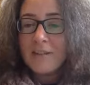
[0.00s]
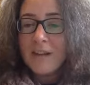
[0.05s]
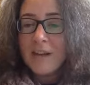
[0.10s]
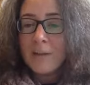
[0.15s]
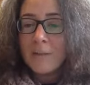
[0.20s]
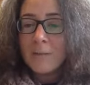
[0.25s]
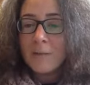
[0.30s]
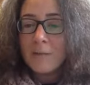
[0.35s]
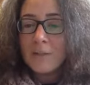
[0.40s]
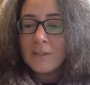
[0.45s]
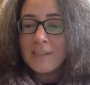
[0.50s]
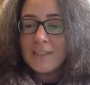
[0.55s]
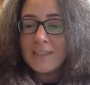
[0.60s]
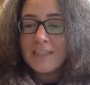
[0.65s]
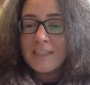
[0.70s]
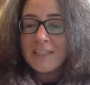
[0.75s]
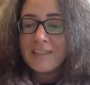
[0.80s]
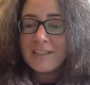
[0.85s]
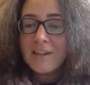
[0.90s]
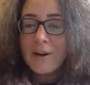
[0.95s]
I'm learning to
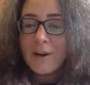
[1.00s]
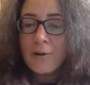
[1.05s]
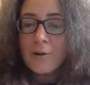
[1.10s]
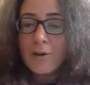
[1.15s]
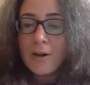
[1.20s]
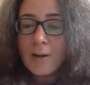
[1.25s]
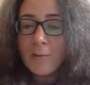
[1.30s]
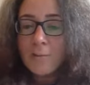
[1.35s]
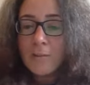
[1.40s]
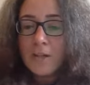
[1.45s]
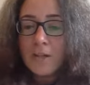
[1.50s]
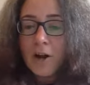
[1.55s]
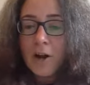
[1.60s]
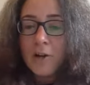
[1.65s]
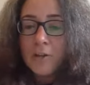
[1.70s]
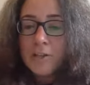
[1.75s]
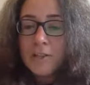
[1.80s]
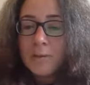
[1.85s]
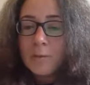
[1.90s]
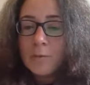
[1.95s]
let go. I'm being
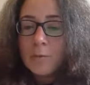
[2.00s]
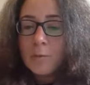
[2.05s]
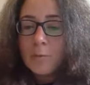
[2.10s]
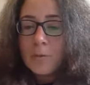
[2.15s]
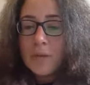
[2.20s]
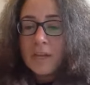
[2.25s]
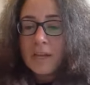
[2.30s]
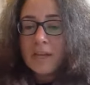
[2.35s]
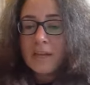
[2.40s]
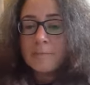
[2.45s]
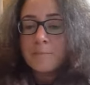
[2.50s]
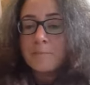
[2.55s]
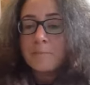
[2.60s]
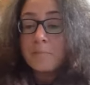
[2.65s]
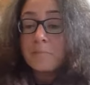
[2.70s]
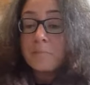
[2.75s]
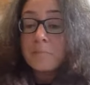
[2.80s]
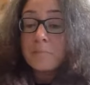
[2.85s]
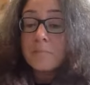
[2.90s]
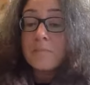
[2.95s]
honest with me.
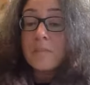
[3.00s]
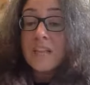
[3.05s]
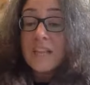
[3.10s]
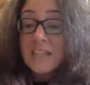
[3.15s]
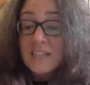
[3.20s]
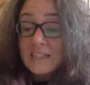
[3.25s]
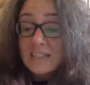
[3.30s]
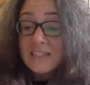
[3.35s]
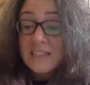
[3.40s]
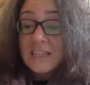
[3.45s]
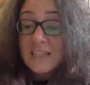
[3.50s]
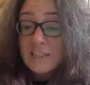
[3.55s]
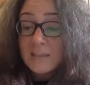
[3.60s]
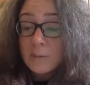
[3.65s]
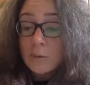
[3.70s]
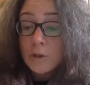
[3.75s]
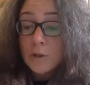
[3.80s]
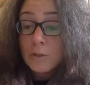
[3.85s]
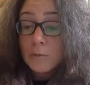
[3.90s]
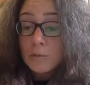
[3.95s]
This takes
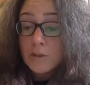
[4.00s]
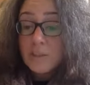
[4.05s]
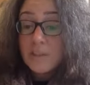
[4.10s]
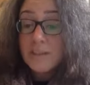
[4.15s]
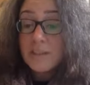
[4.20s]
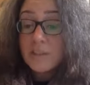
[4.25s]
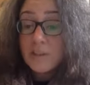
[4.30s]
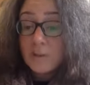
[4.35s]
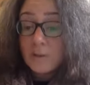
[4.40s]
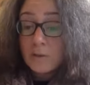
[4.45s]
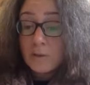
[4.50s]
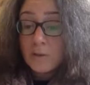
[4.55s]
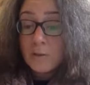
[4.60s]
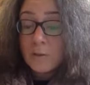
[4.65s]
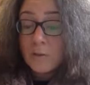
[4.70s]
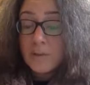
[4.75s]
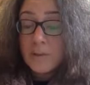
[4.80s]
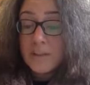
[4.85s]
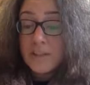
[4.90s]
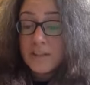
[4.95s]
work, but it's so good
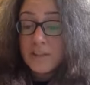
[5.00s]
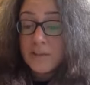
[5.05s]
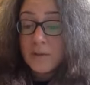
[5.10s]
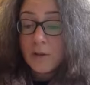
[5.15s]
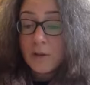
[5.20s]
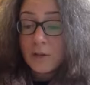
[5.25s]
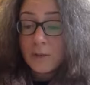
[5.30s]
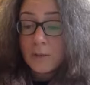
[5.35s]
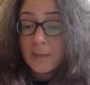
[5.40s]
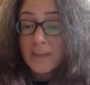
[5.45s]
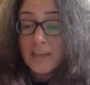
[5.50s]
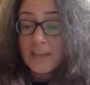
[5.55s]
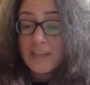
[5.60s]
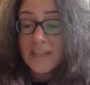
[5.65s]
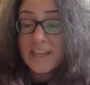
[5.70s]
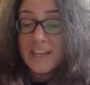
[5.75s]
when things fall away.